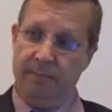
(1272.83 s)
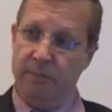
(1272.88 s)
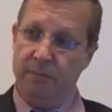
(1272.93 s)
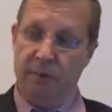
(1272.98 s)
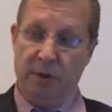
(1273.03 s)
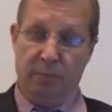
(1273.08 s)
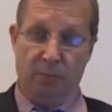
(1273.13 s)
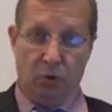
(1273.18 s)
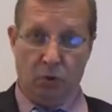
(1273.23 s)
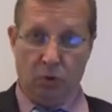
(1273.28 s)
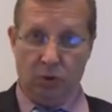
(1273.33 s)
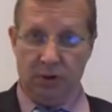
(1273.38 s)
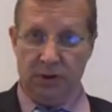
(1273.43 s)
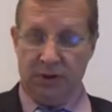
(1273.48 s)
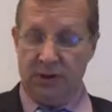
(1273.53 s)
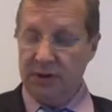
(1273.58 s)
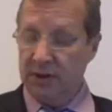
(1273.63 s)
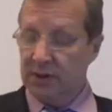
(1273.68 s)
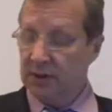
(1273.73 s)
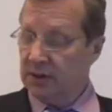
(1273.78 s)

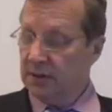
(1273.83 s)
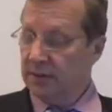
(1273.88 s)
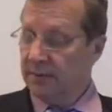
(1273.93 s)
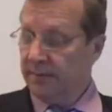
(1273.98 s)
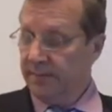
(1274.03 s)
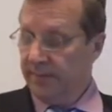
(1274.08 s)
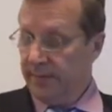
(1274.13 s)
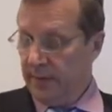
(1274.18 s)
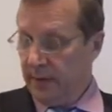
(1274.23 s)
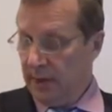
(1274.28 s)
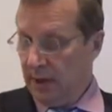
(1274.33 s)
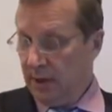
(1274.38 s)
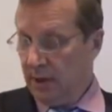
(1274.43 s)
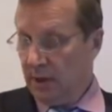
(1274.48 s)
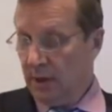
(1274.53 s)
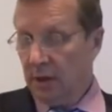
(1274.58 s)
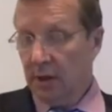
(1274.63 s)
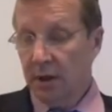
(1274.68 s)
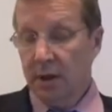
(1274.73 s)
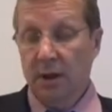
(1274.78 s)
reports.
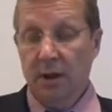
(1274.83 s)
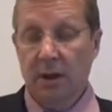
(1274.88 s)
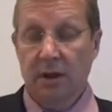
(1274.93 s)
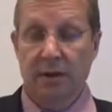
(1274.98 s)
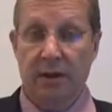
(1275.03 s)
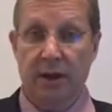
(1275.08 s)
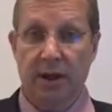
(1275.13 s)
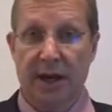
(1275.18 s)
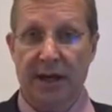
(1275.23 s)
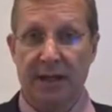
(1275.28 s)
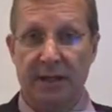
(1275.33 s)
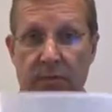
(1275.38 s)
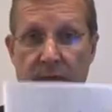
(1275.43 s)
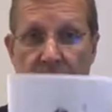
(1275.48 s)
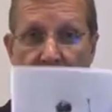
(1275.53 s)
The last